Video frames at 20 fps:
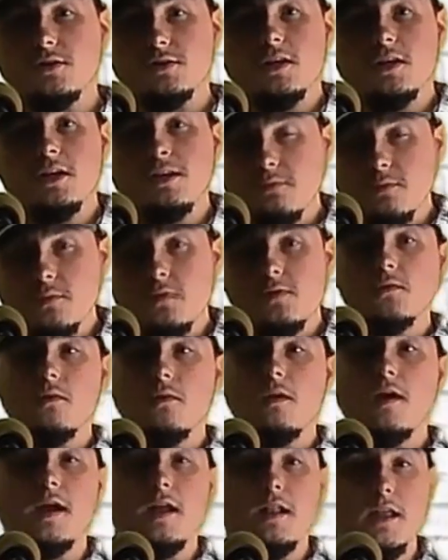She keeps me going
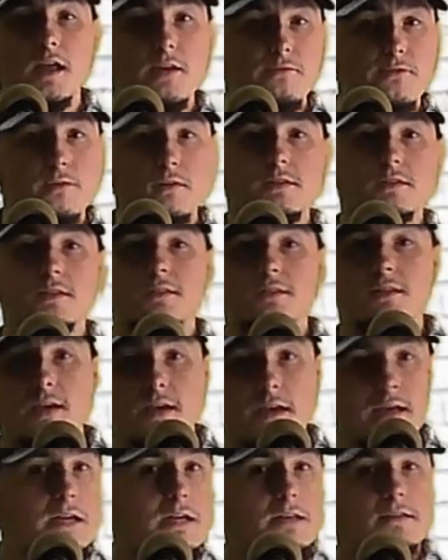right. Like, for instance,
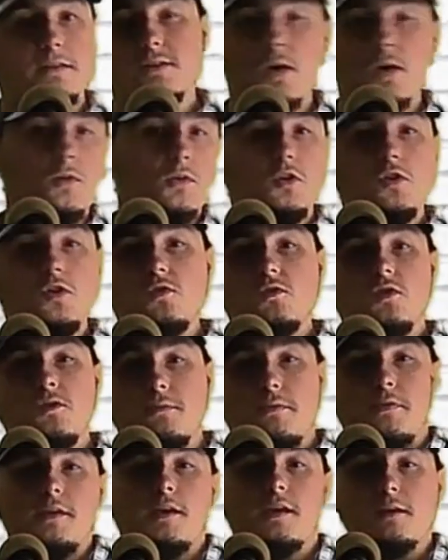this whole
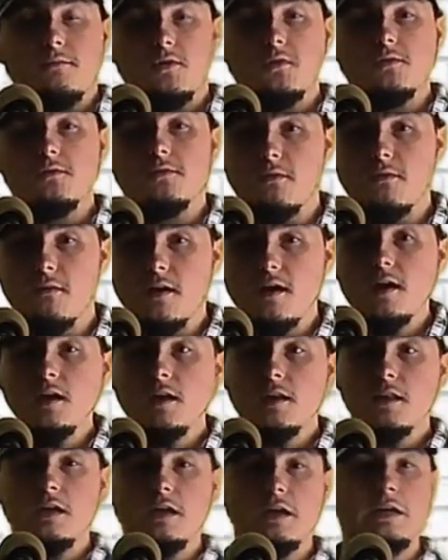YouTube thing I'm doing, right?
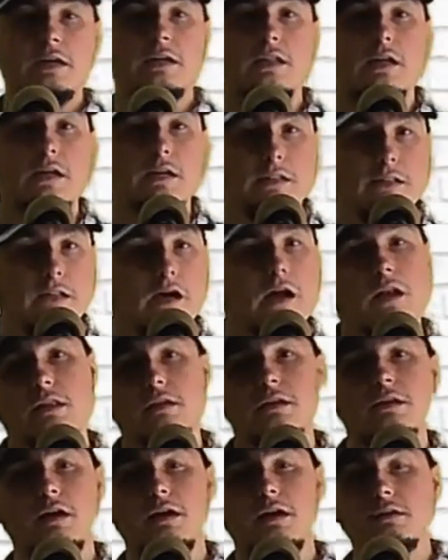Like a lot of the
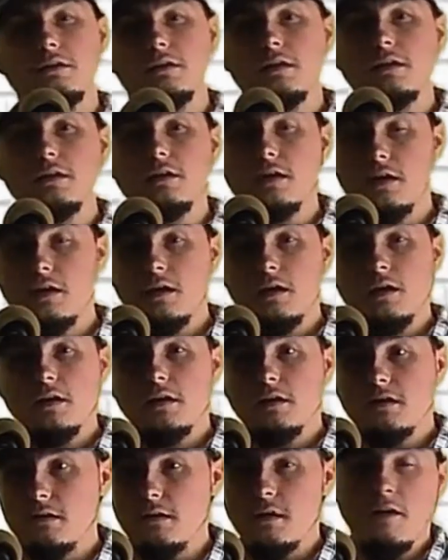content,
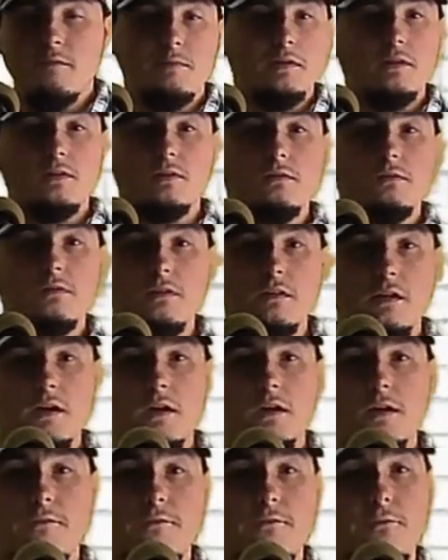you know, I've been doing like
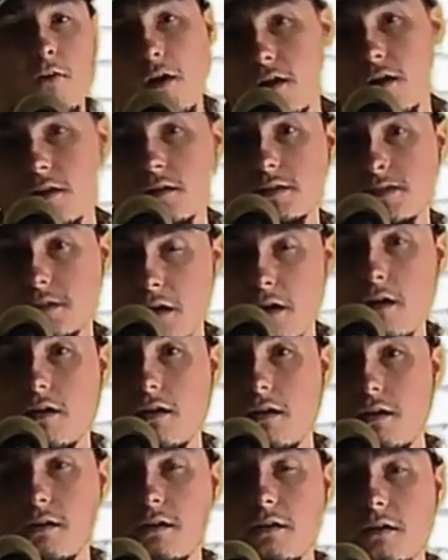a fart
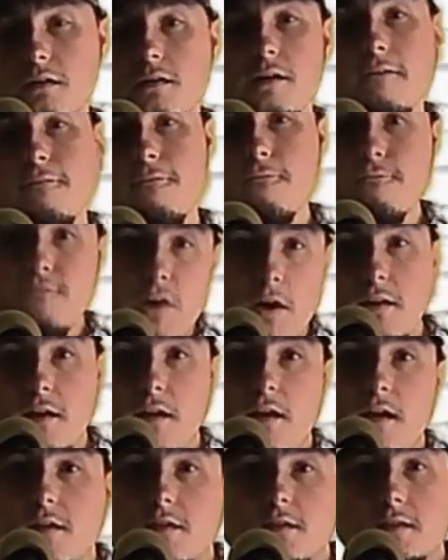song and a fart
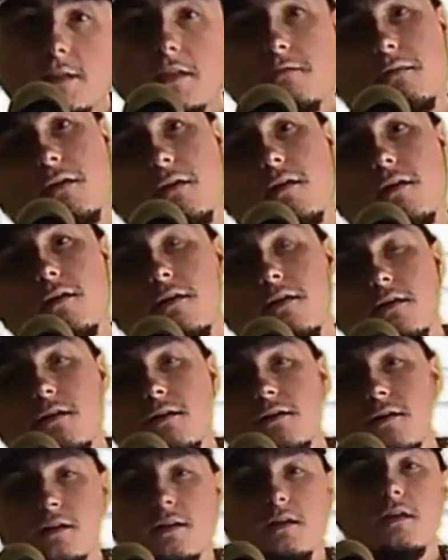
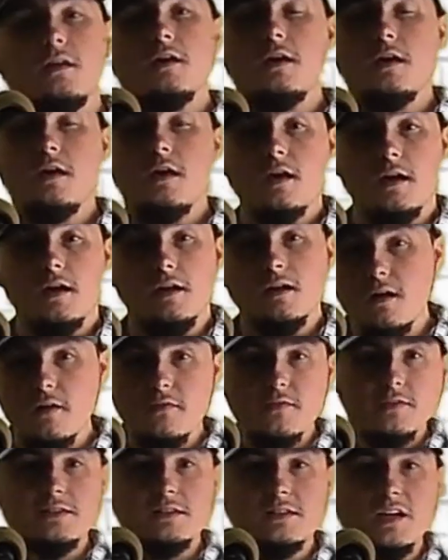ASMR and all
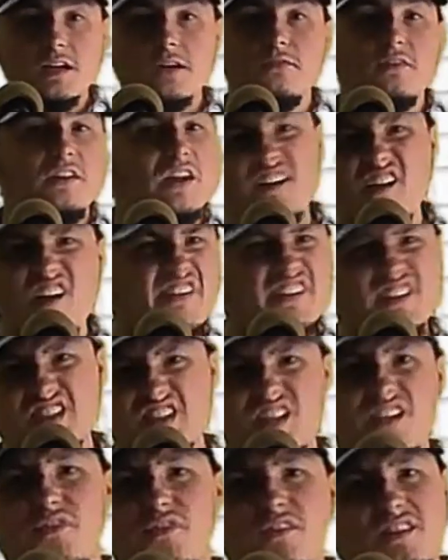this stuff. And I got all these
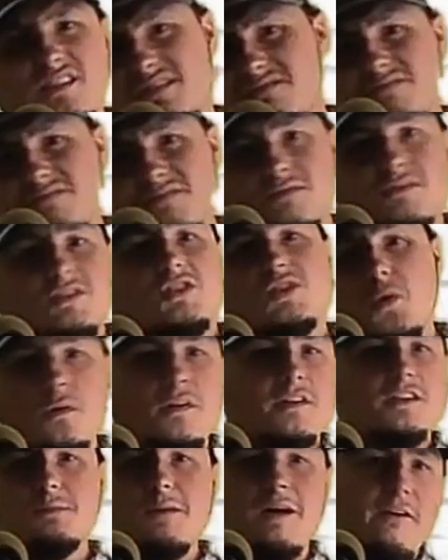different
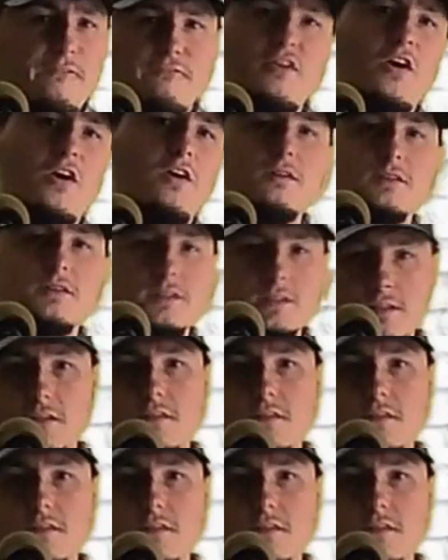stories about farts.